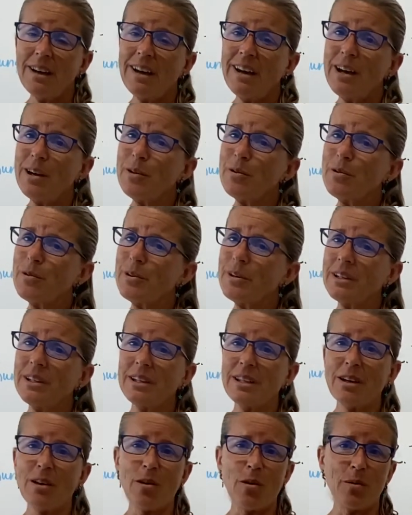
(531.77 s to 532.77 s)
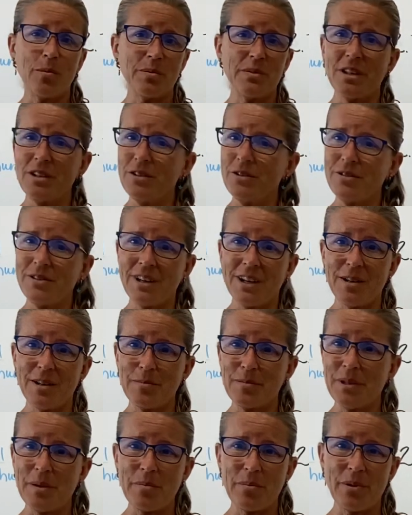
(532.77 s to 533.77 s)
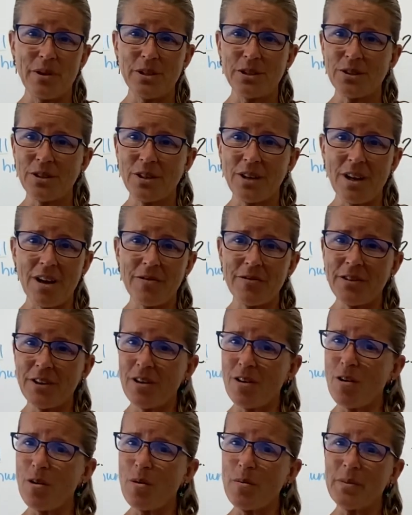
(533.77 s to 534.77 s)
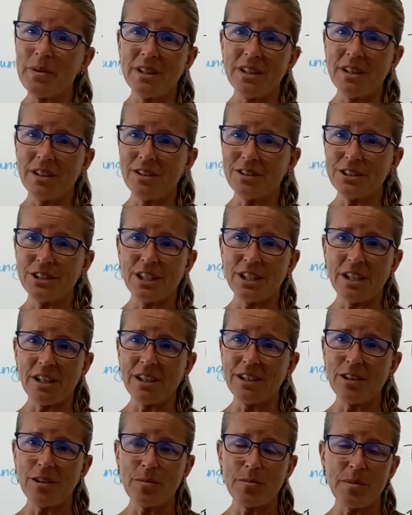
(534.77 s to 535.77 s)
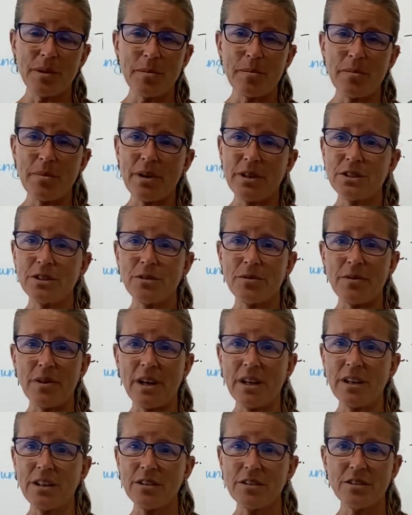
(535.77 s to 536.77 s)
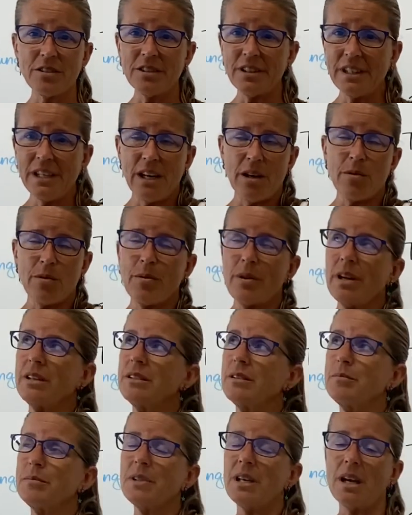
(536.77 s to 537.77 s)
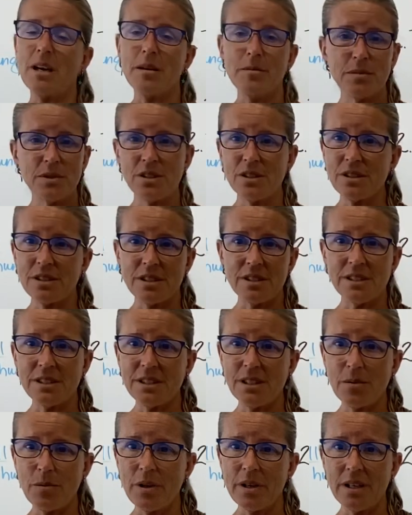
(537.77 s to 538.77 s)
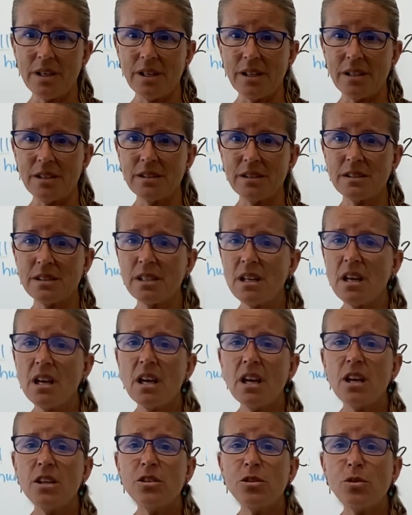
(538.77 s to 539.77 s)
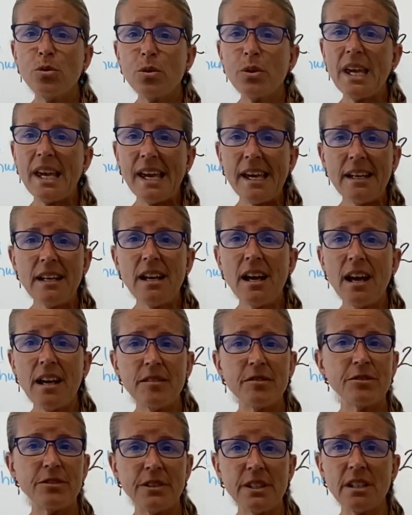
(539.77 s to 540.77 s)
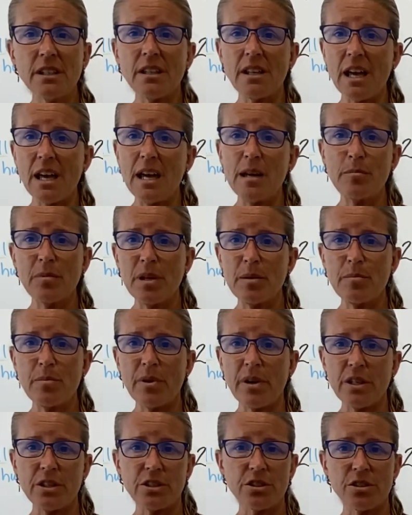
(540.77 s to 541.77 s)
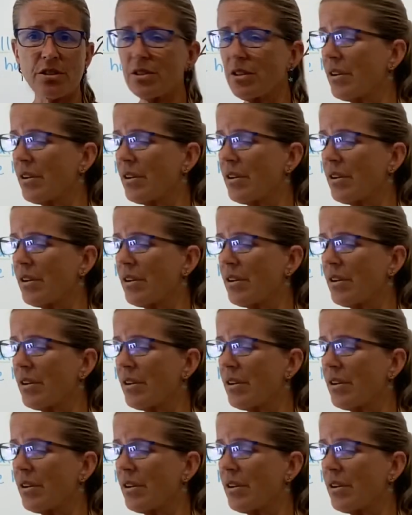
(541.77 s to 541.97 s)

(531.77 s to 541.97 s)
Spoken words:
I really hope that you've got a blood pressure cuff at home and that you're checking your blood pressure regularly at random times just to see what it is. You cannot feel high blood pressure.